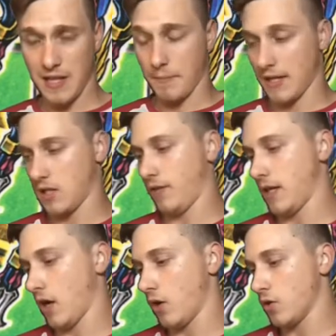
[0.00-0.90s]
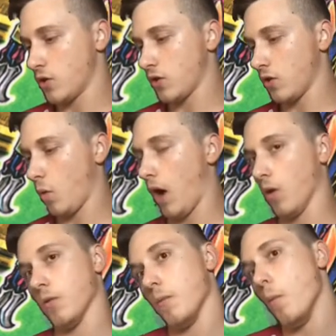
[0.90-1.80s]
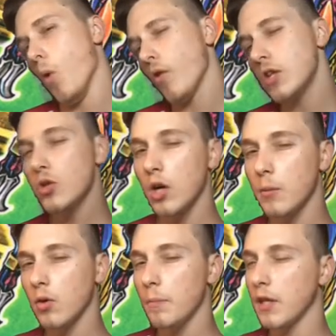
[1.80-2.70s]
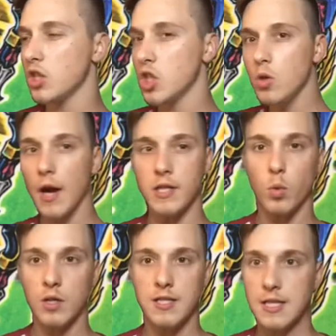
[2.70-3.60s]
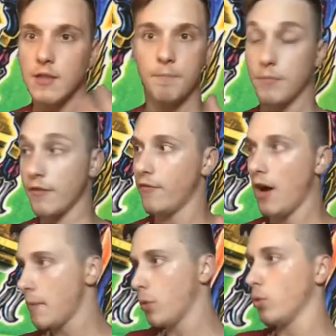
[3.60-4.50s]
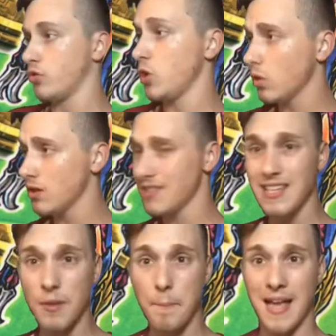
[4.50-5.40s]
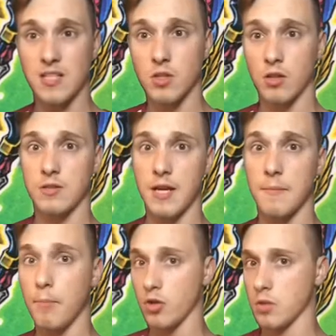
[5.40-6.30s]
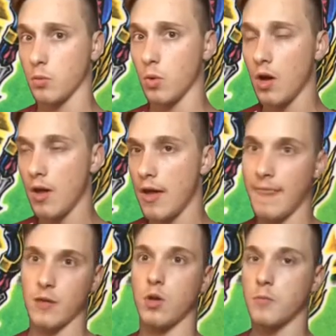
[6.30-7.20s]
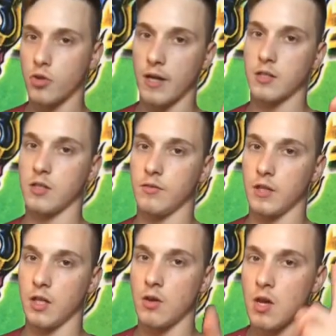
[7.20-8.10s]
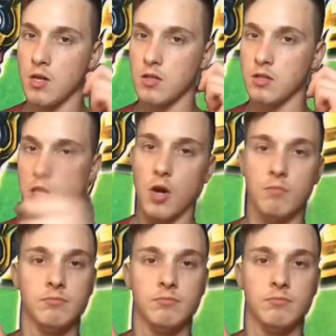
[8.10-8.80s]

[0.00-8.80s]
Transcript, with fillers: it makes the videos, well, more enjoyable, because you guys want to see the, the fire pools, you want to see the best content possible, that's what I'm trying to do for you. So,